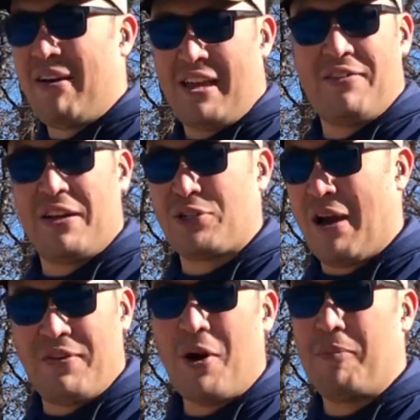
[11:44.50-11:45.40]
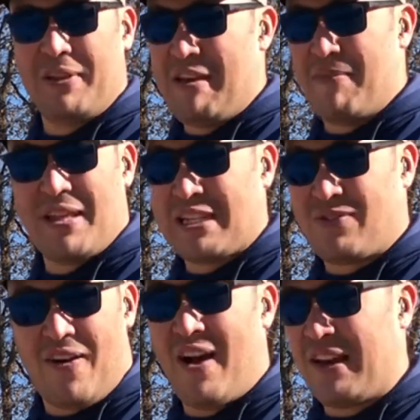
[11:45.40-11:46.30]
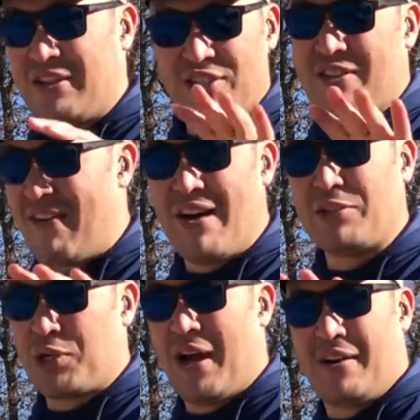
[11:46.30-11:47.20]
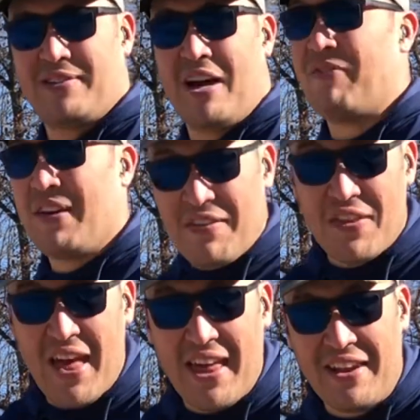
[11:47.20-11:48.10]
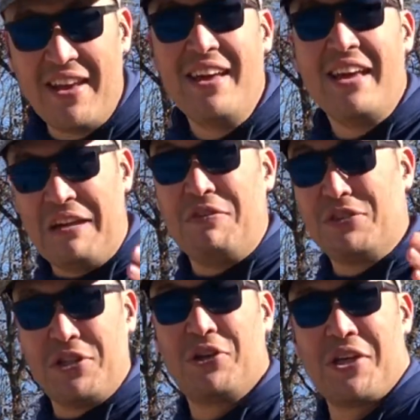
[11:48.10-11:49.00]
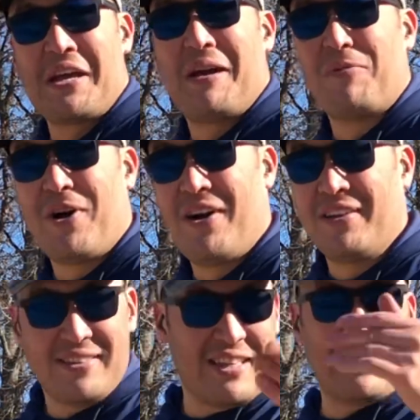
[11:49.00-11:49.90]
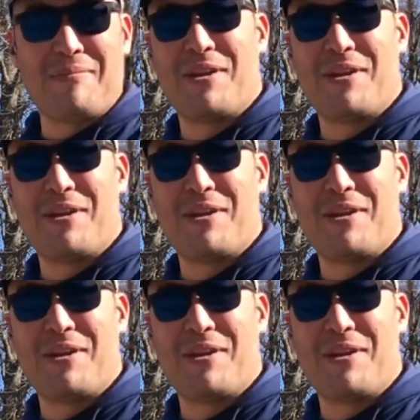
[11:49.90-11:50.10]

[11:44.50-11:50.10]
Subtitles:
and give it a try. If you don't believe me, that's fine. Just go out and try it yourself. And even then, if you still think I'm wrong, then let me